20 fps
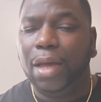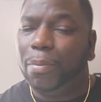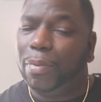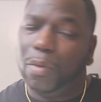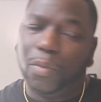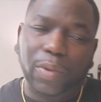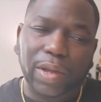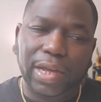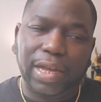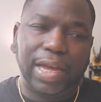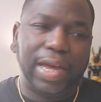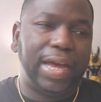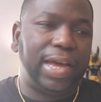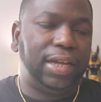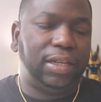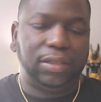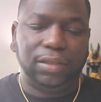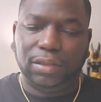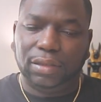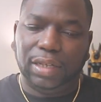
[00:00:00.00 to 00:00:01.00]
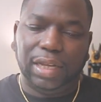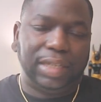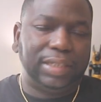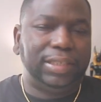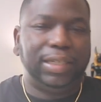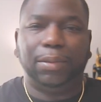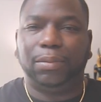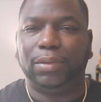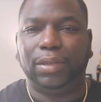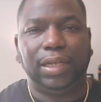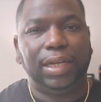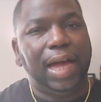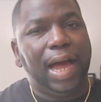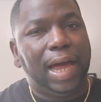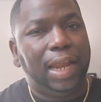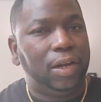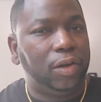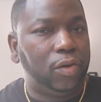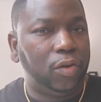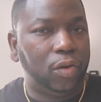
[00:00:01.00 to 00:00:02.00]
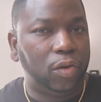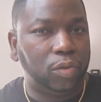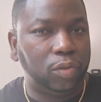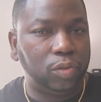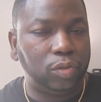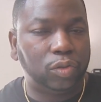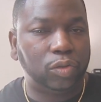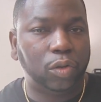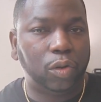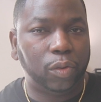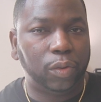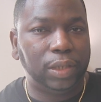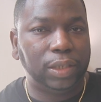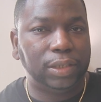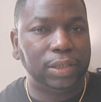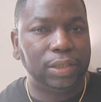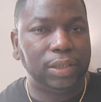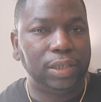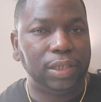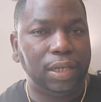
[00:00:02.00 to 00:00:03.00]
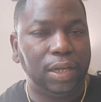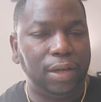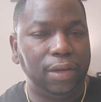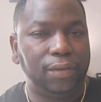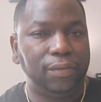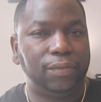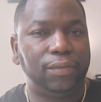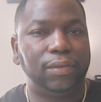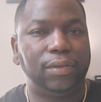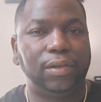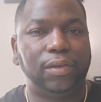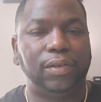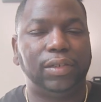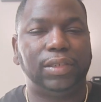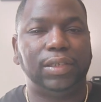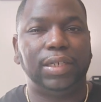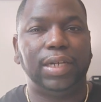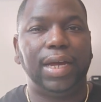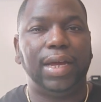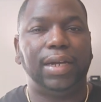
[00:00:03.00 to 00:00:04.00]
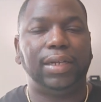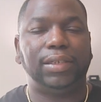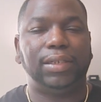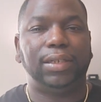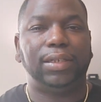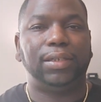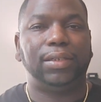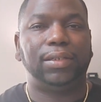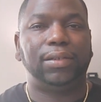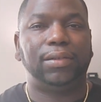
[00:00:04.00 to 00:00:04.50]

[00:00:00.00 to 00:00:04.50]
but we can't accept the allegorical stories of Christianity?